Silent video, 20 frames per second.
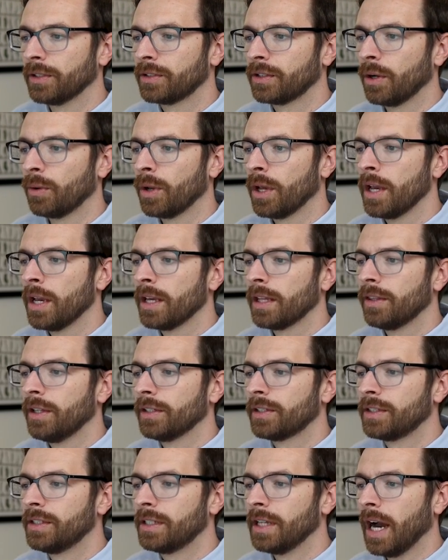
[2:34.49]
So
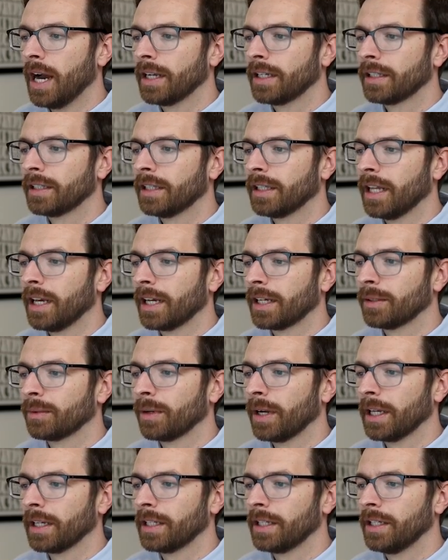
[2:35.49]
this dotted line
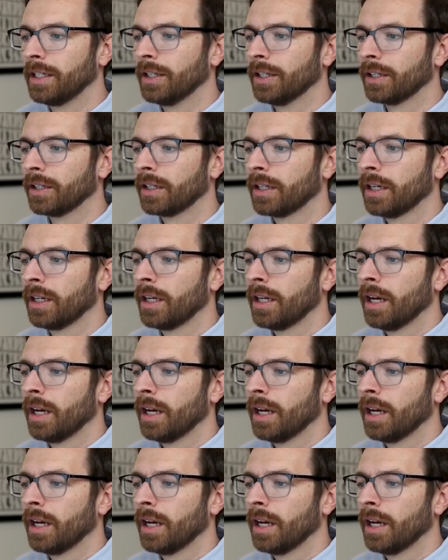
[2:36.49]
right here